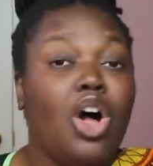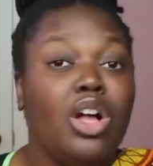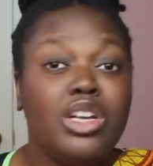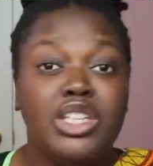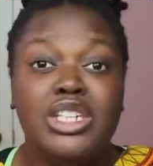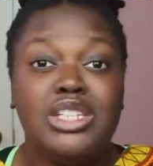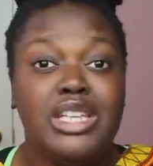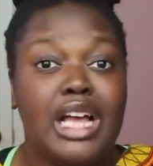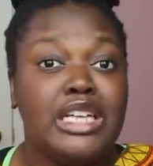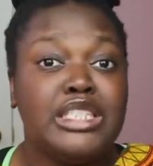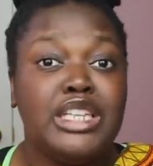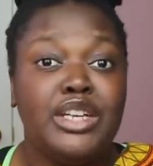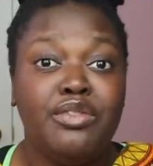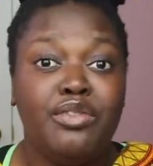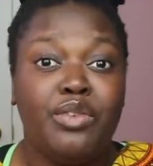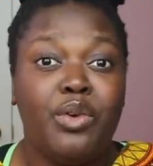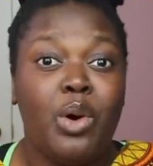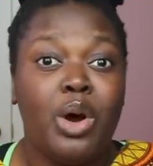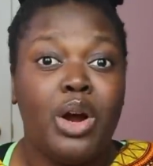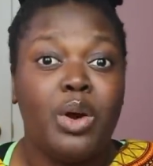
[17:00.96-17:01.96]
all she's asking
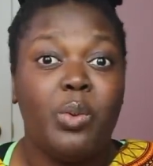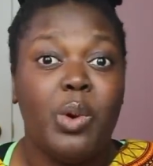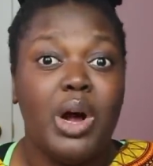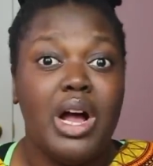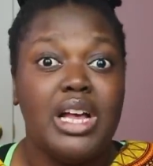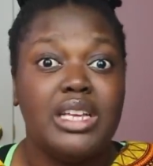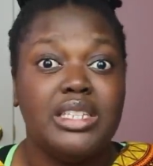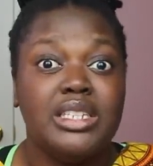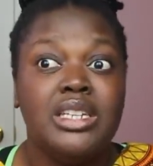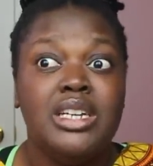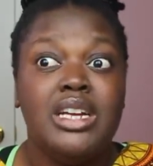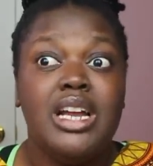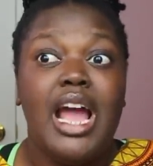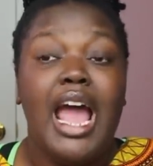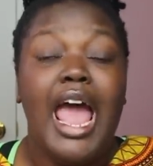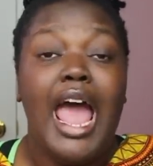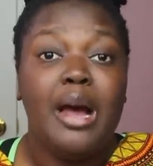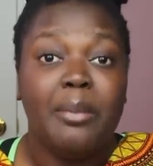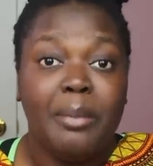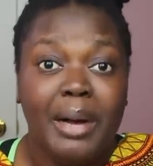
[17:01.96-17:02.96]
for was,
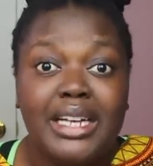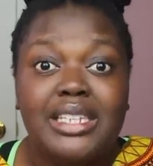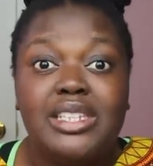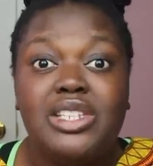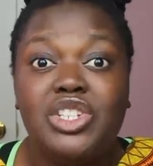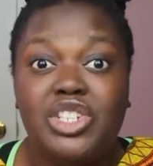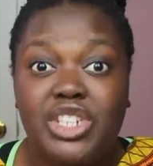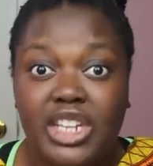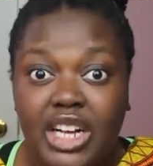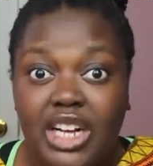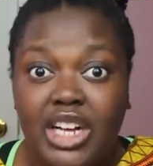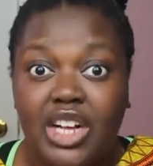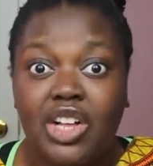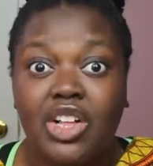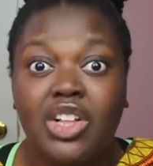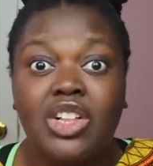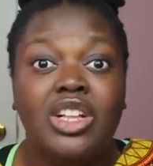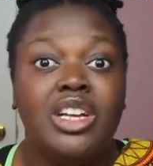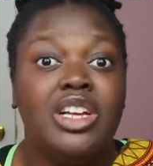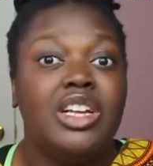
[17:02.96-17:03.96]
am I
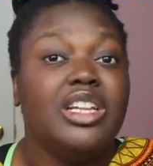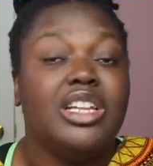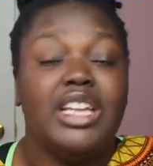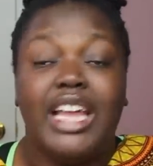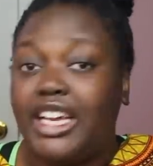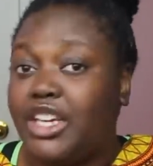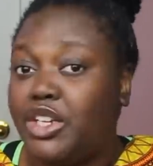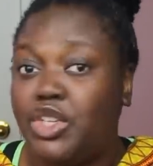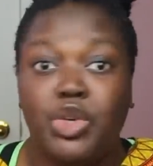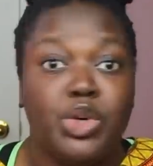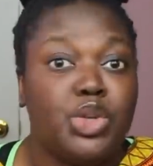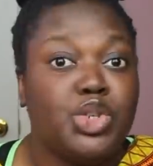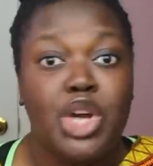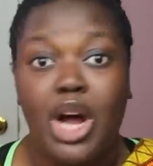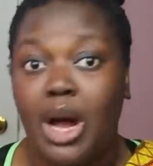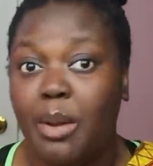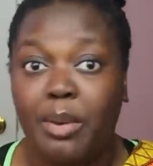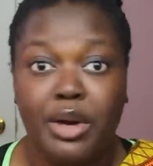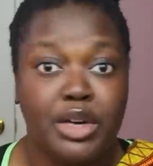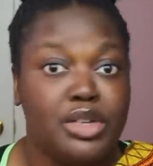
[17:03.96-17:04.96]
still like your
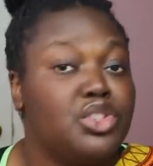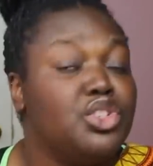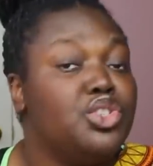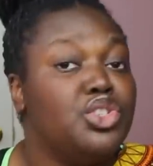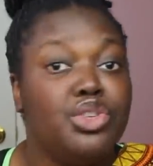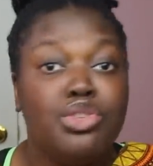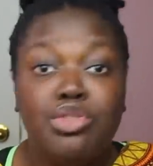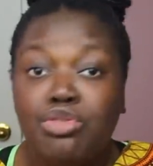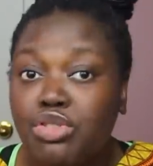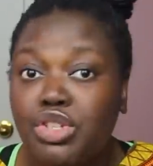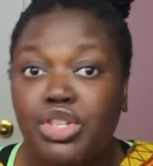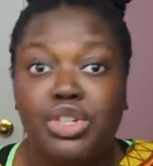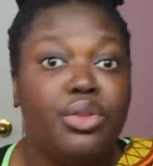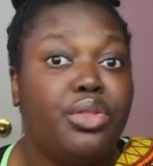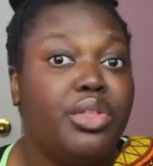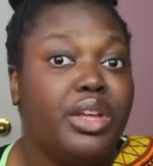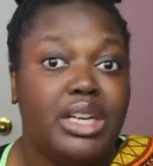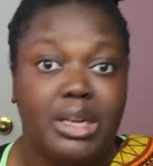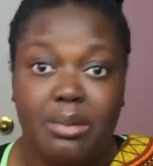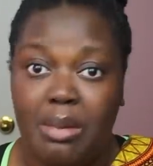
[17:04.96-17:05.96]
top person? Do you still
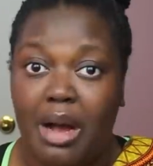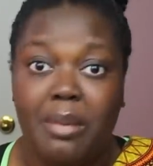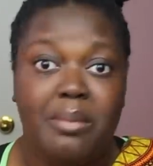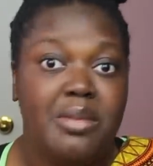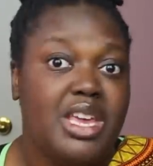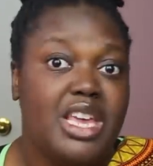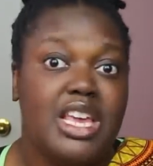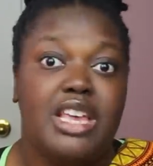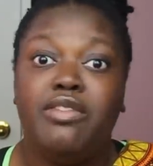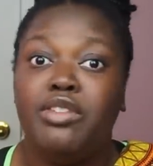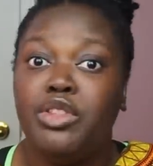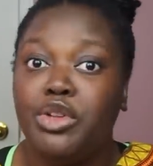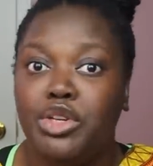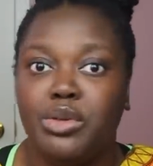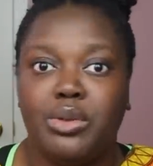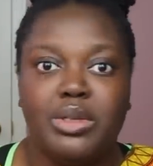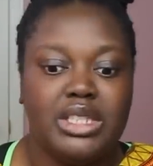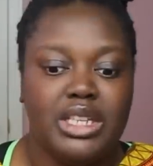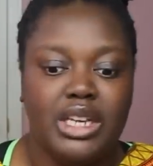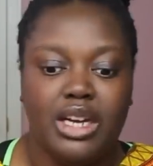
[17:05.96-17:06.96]
think about me even though
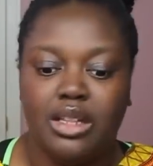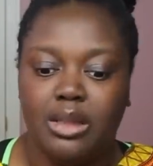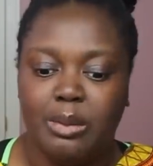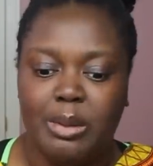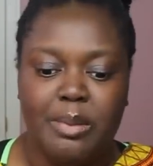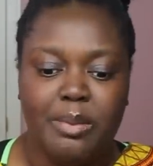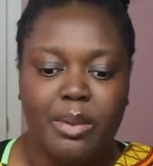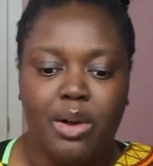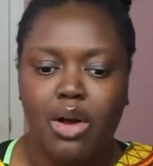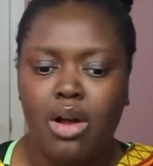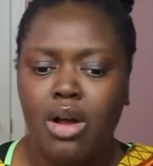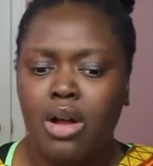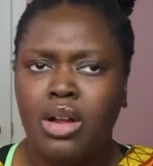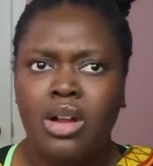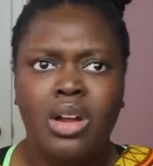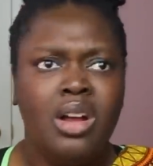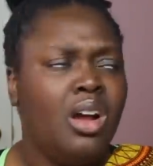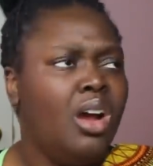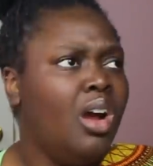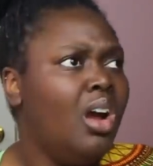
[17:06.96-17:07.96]
you were seeing other people?
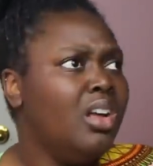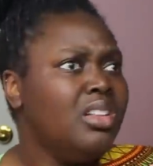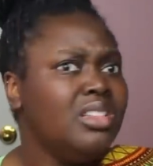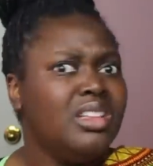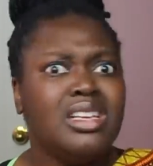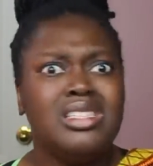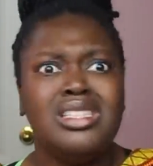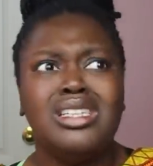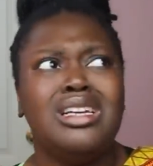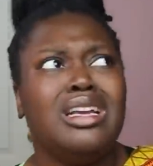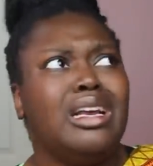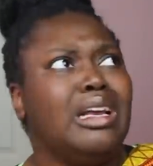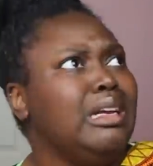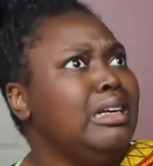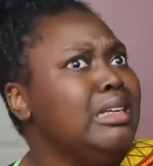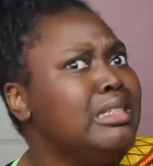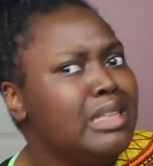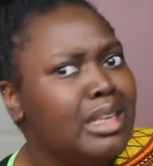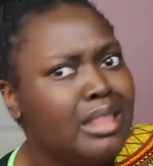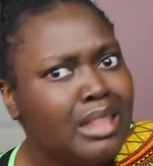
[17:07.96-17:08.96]
That's an
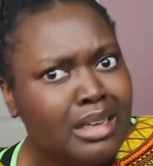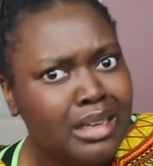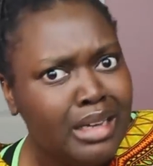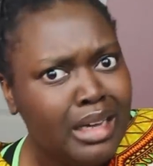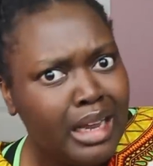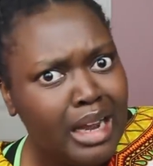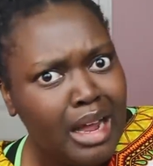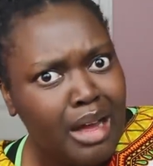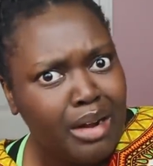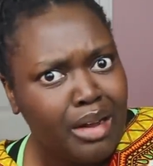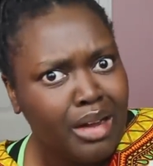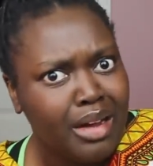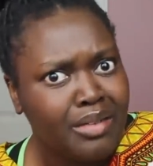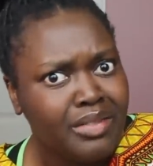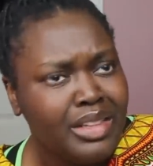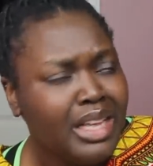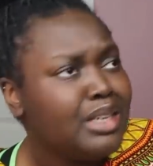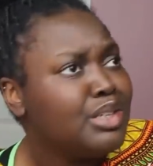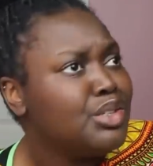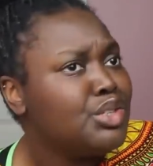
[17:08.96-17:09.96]
easy thing to get out
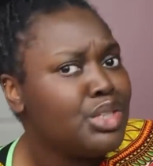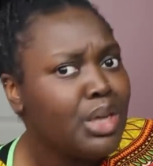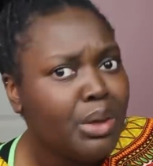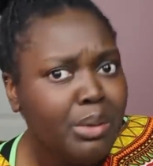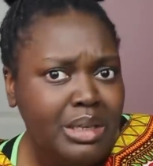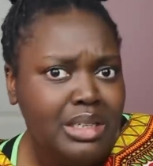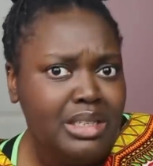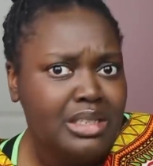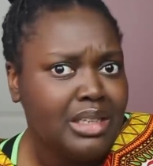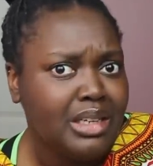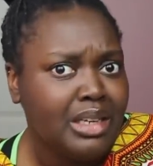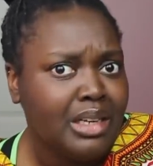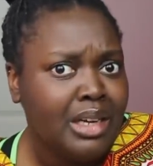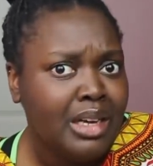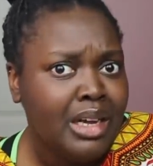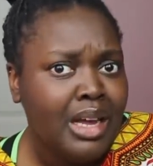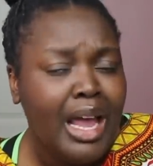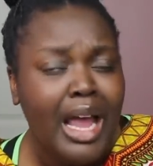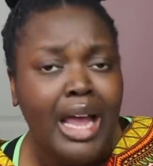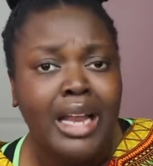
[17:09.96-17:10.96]
of. That is so easy.
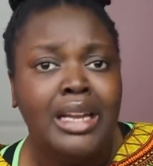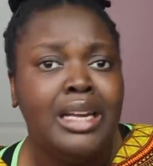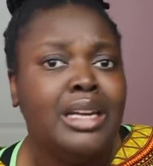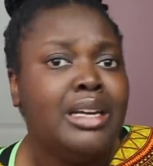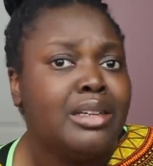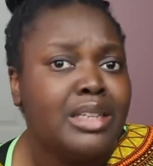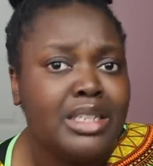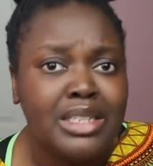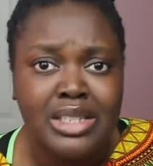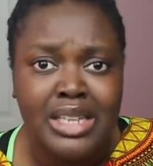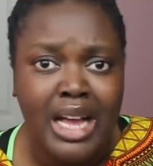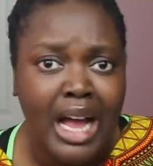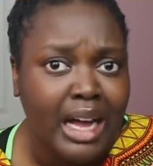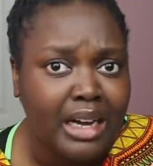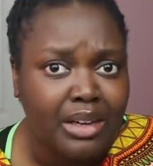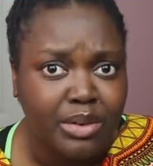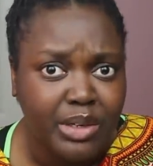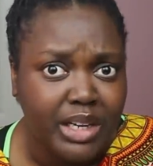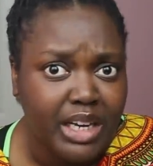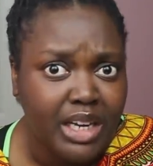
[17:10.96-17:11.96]
And here is
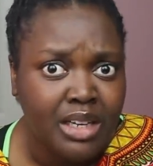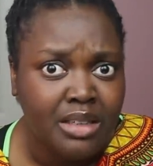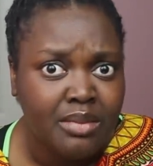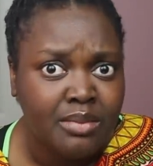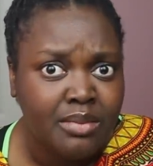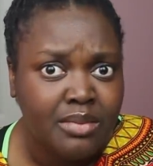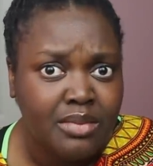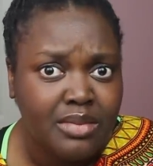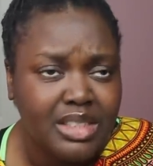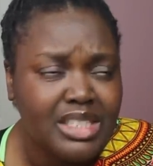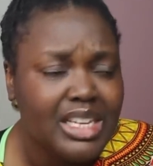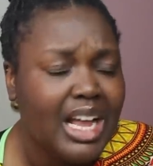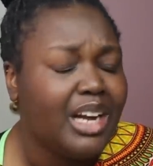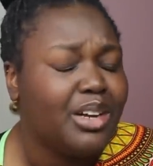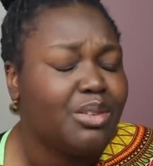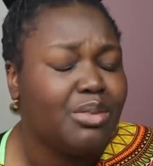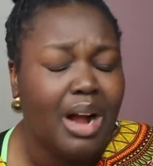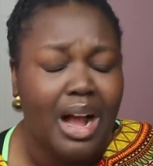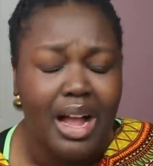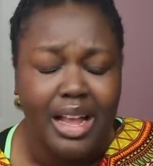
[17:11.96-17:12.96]

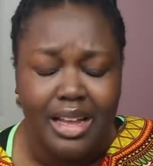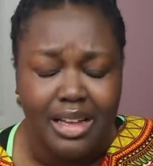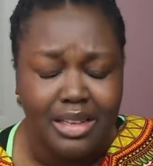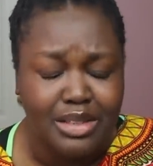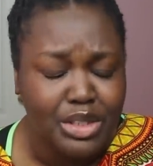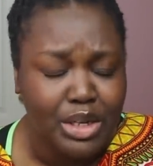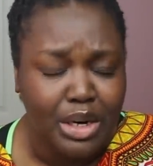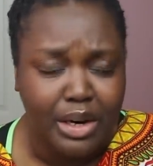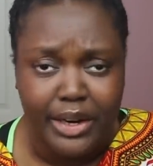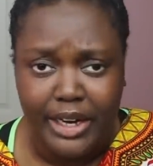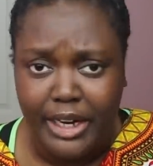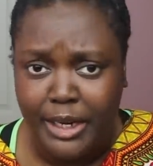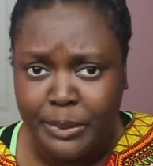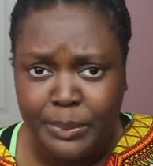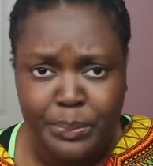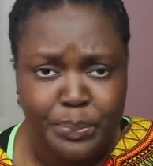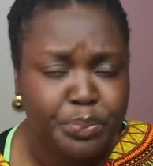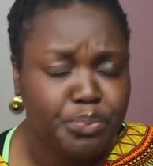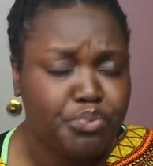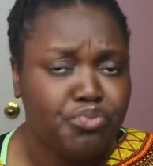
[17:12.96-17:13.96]
Zachariah, struggling.
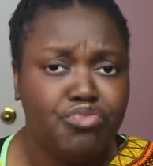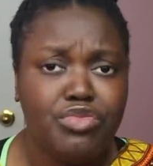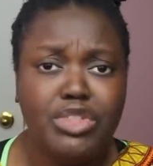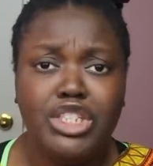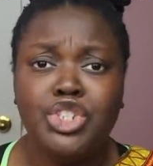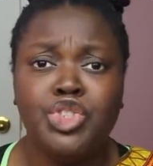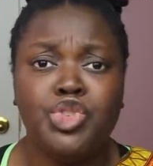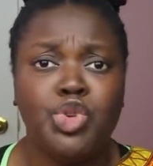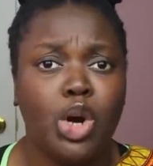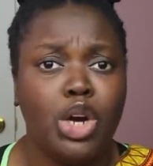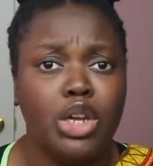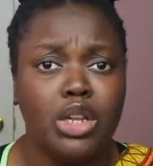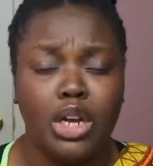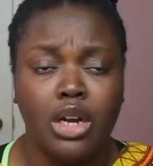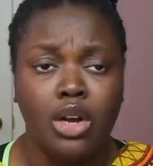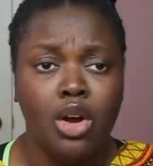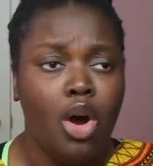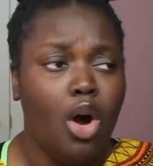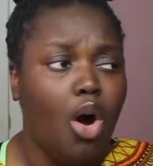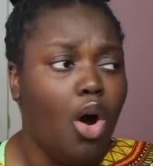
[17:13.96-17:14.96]

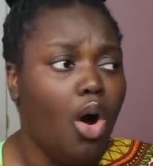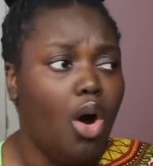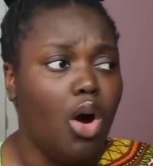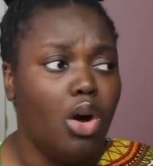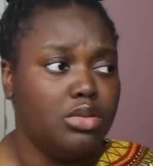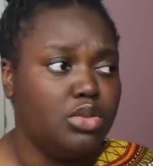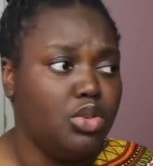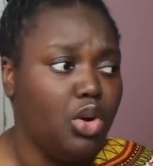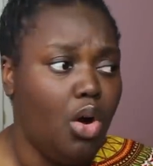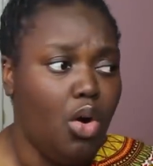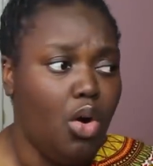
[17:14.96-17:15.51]
You